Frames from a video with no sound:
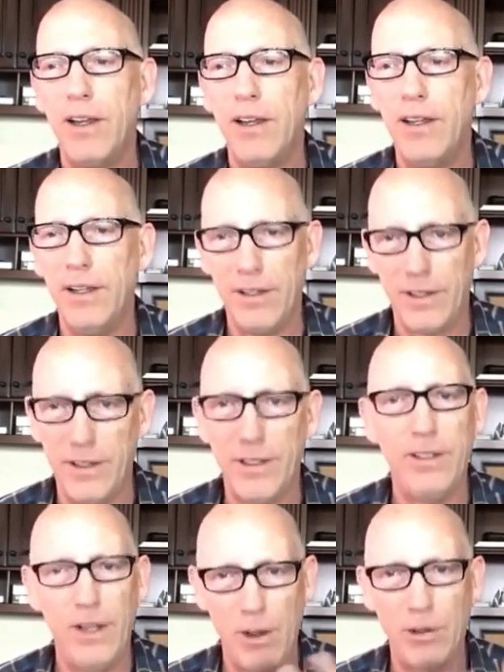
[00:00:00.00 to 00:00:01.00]

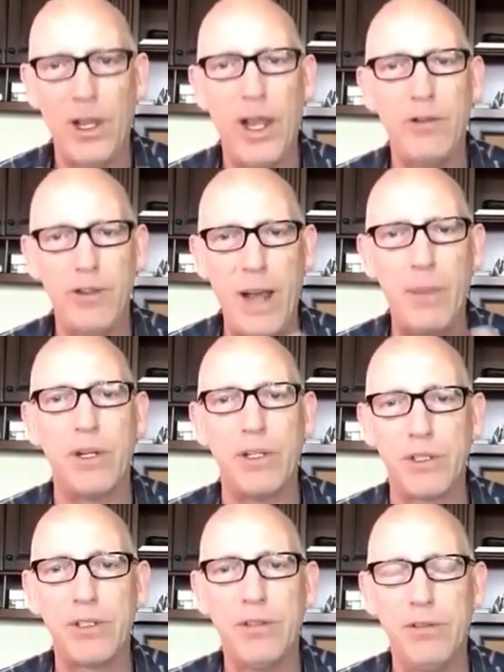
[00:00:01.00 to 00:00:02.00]
You know, life
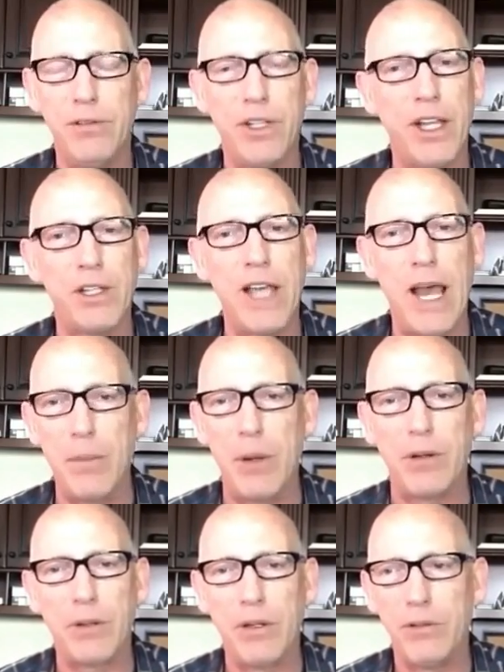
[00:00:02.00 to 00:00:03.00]
happens. Things
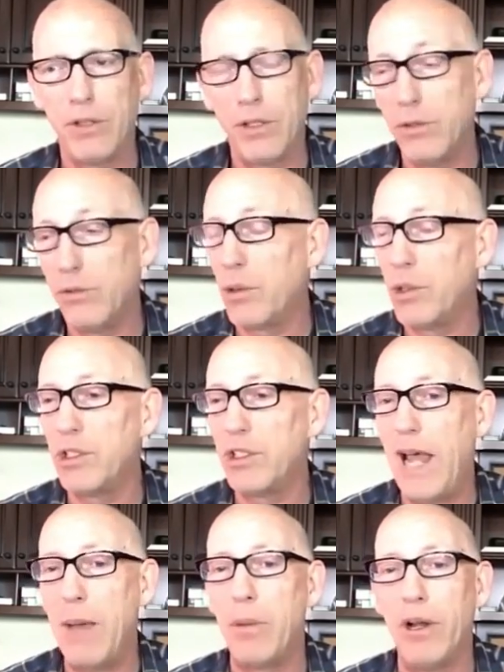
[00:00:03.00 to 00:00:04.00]
happen. Divorces
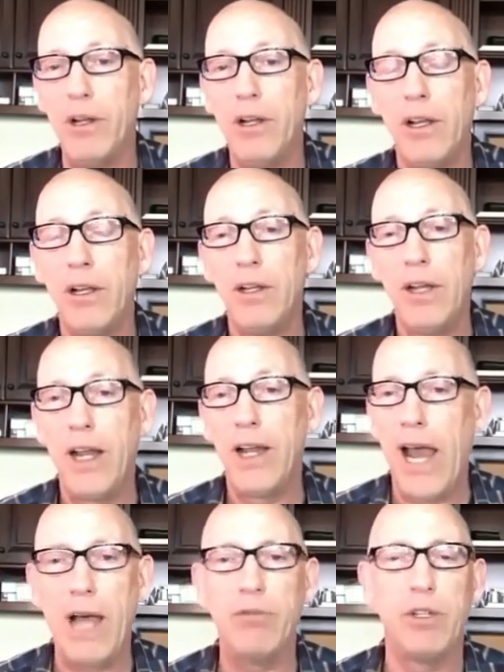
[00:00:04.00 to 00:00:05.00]
happen. And
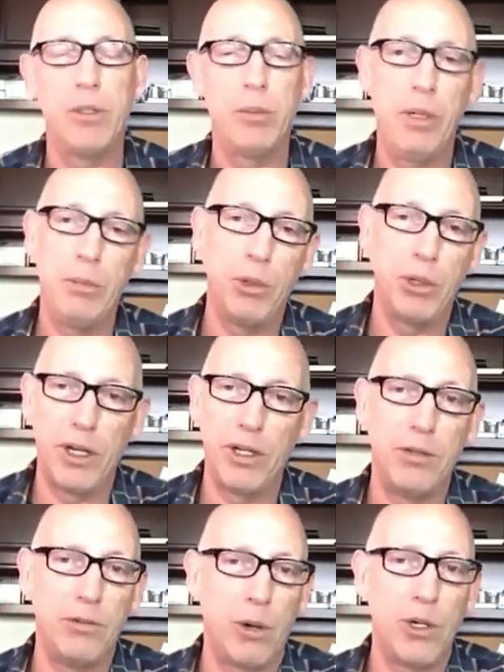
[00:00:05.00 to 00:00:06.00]
half of the people who get
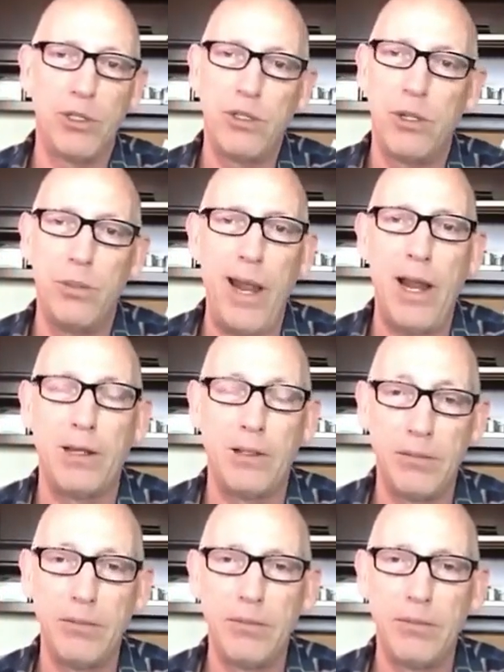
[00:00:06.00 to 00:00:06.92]
divorced are men,